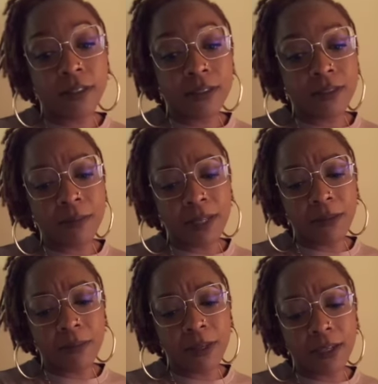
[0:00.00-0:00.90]
Somebody
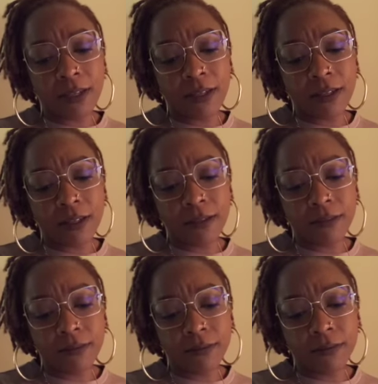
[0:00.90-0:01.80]
may... I don't
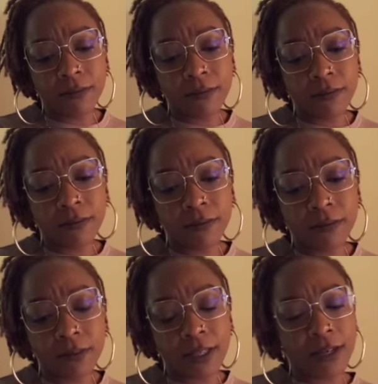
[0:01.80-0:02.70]

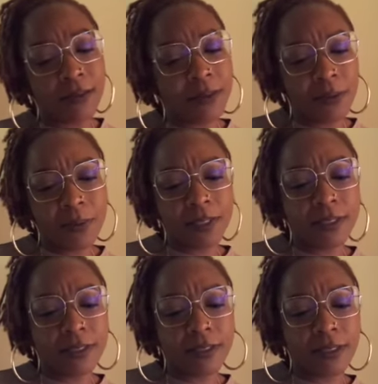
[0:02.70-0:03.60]
know. What is
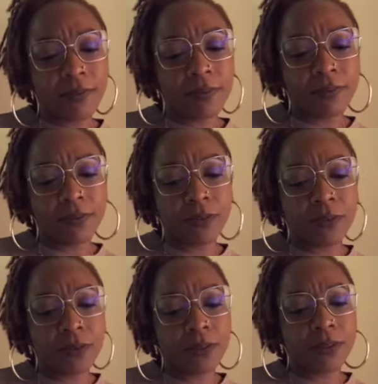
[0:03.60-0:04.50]
the Seven of
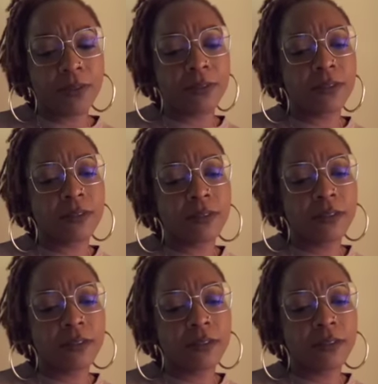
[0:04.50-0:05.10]
Swords?